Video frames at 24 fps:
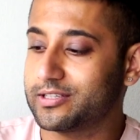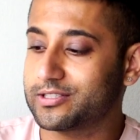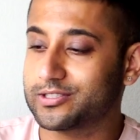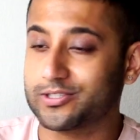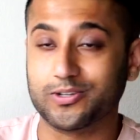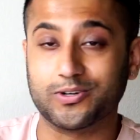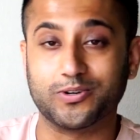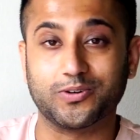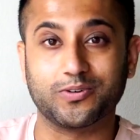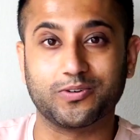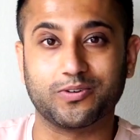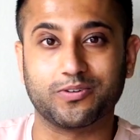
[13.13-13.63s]

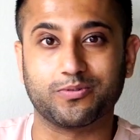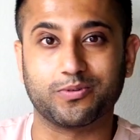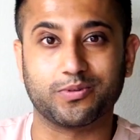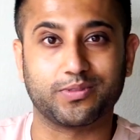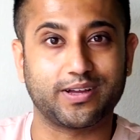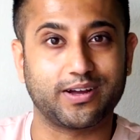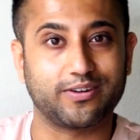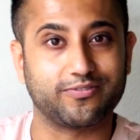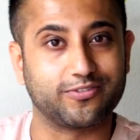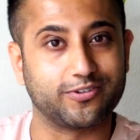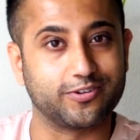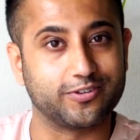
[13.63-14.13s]
So
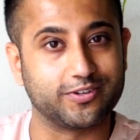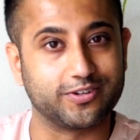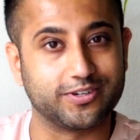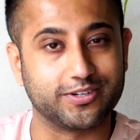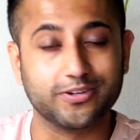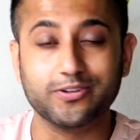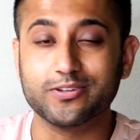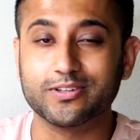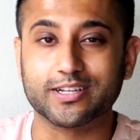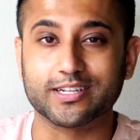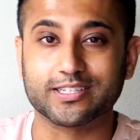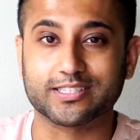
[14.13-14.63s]
without further
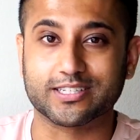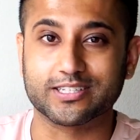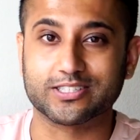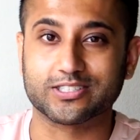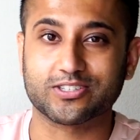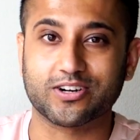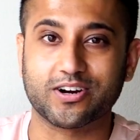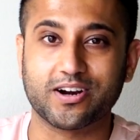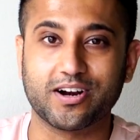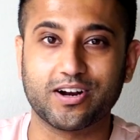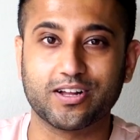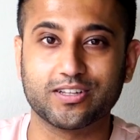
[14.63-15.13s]
ado, let's get
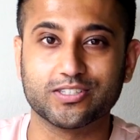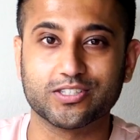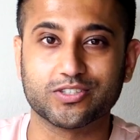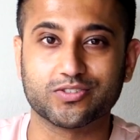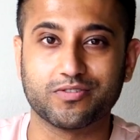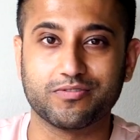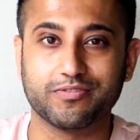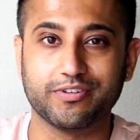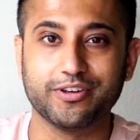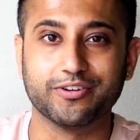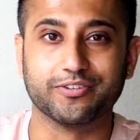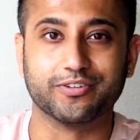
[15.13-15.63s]
started on this
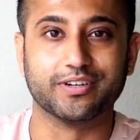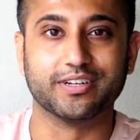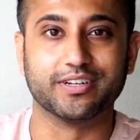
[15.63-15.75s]
review.